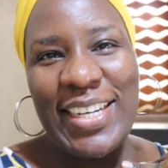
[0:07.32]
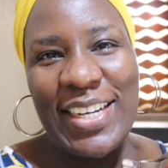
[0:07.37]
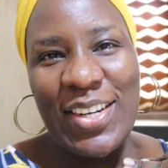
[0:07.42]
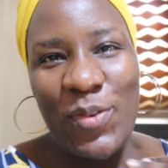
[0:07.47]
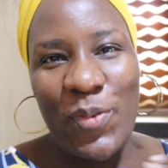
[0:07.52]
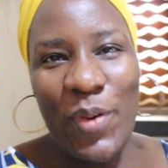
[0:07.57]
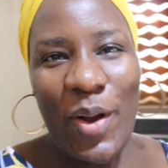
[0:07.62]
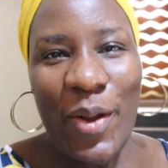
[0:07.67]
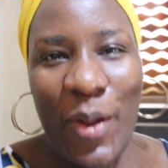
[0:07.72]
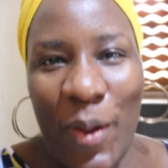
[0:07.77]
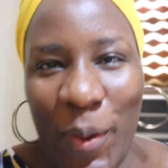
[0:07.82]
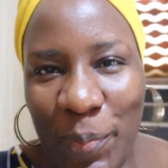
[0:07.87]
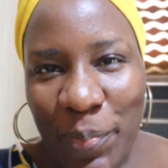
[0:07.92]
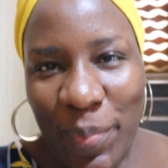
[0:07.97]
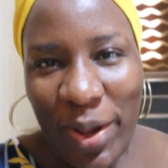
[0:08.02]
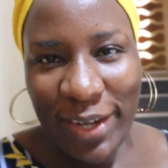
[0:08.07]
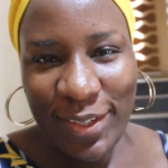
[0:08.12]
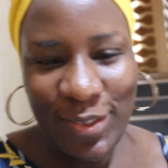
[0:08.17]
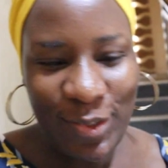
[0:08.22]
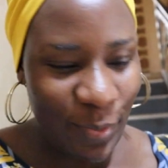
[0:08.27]
evening, welcome
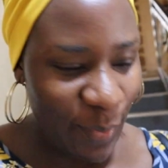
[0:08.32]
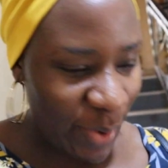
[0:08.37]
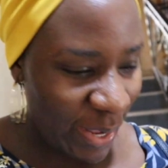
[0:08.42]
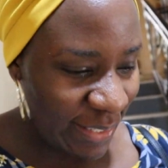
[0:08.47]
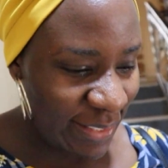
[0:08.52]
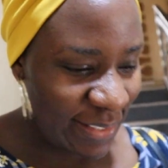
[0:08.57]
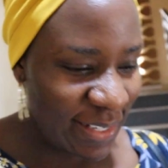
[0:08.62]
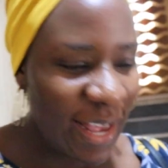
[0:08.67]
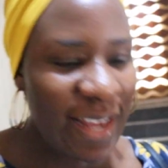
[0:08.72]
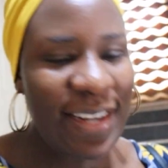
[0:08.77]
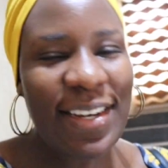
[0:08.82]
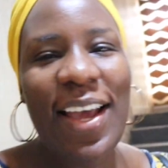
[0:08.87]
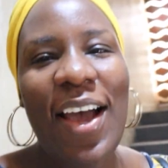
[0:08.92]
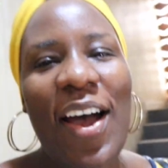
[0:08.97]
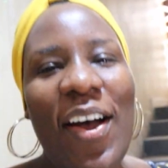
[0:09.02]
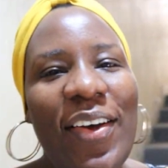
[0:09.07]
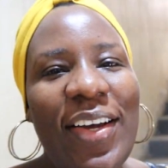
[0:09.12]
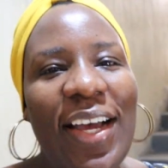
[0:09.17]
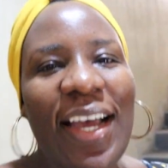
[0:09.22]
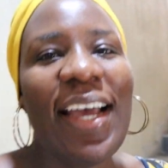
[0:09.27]
back to my
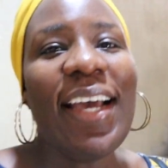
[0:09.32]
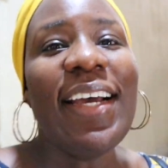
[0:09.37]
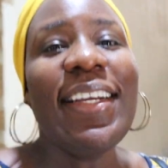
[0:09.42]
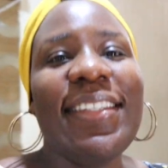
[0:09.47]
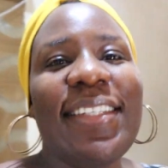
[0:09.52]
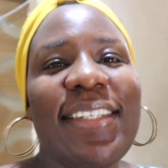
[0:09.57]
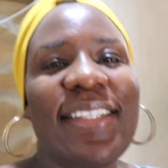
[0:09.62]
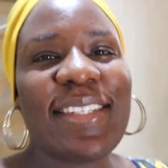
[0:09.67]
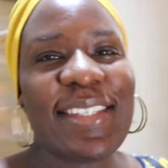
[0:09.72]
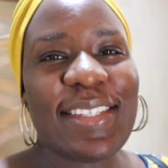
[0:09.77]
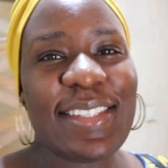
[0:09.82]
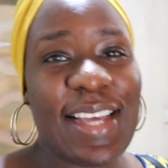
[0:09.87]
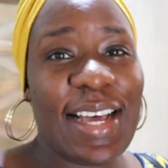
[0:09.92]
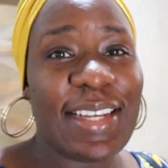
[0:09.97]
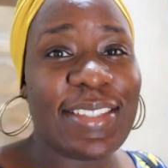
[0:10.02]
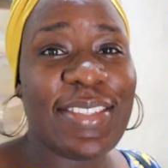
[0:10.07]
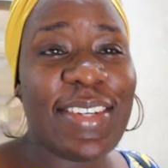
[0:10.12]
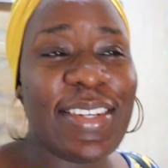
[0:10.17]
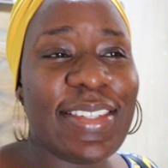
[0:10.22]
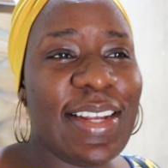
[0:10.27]
channel. This is
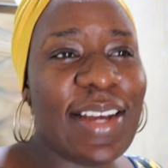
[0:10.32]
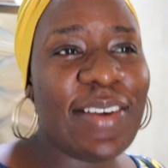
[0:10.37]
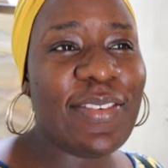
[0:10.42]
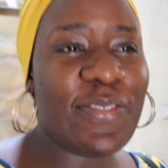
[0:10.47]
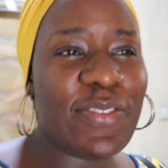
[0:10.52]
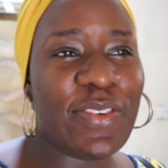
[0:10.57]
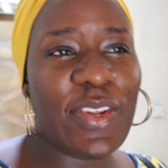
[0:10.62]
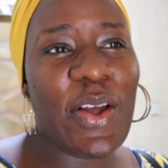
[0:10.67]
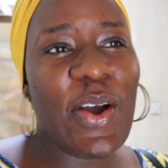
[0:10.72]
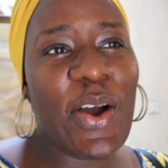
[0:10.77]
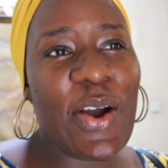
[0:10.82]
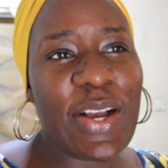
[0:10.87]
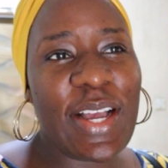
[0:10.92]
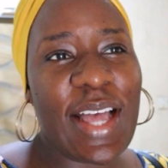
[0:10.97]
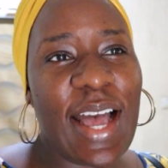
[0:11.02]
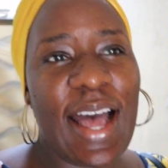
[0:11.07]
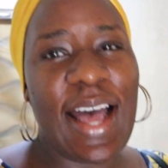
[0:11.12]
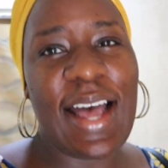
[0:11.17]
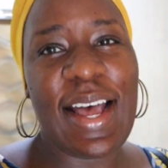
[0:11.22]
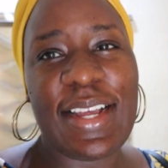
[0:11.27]
another
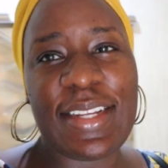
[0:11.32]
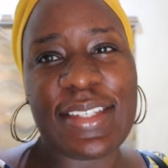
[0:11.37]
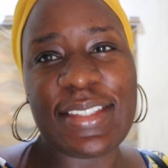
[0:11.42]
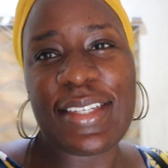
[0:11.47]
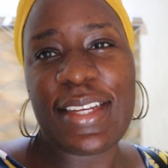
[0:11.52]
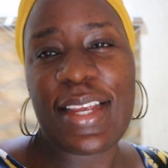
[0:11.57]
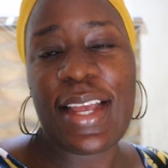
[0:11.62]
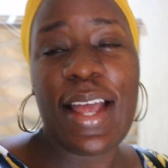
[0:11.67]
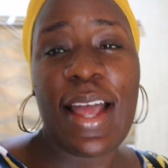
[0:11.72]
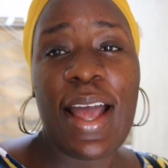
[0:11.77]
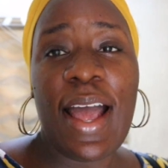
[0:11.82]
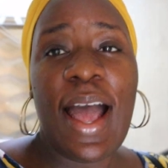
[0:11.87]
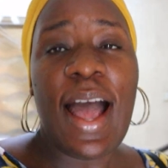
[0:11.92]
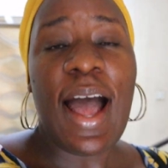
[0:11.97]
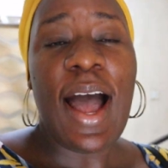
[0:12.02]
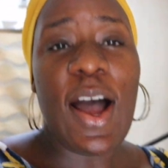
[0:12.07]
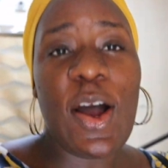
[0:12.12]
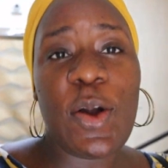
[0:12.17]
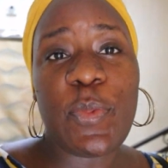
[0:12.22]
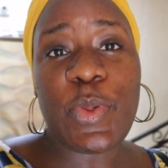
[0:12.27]
vlog and
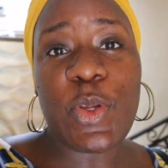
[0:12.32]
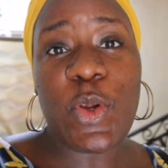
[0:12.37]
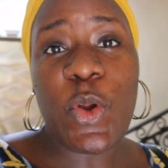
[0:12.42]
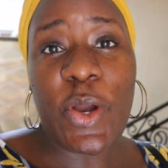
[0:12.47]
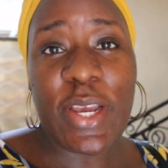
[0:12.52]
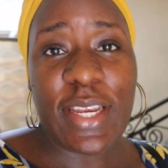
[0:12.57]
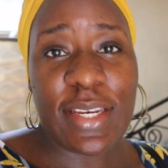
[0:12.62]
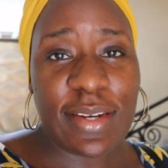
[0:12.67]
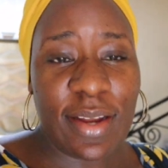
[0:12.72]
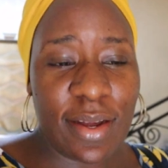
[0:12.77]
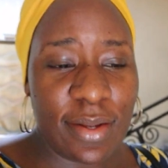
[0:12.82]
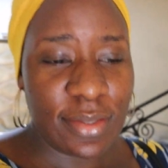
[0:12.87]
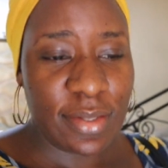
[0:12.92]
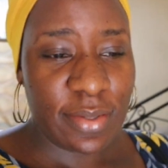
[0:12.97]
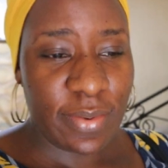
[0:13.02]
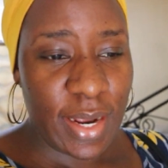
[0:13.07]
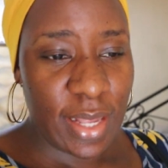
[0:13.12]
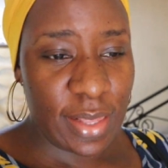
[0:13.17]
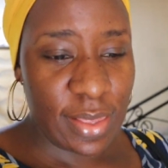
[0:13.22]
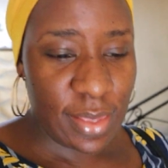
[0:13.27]
I'll be going
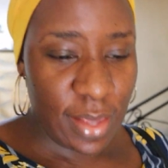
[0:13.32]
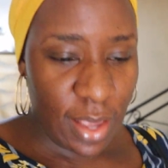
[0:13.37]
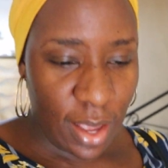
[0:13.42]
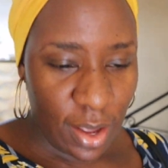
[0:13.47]
out right